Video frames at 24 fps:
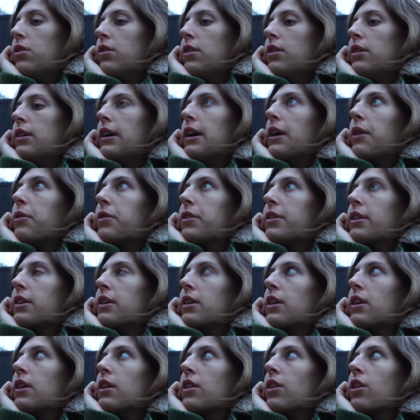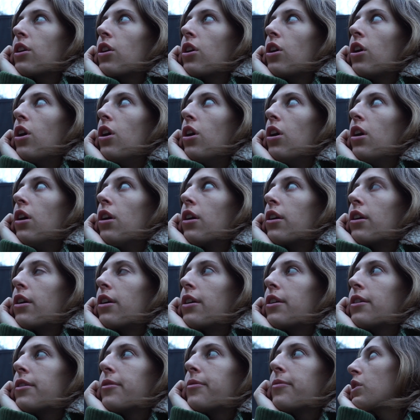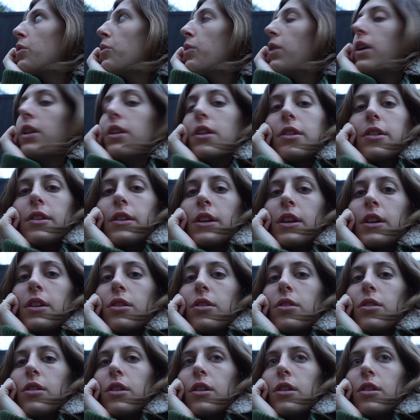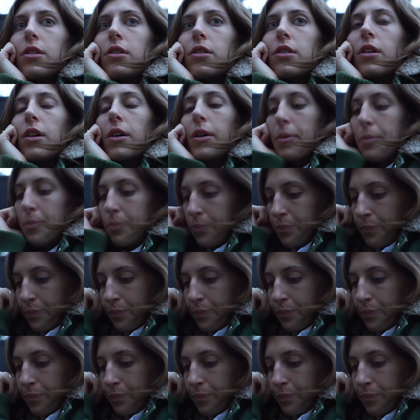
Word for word: I was thinking in the car while listening to this um,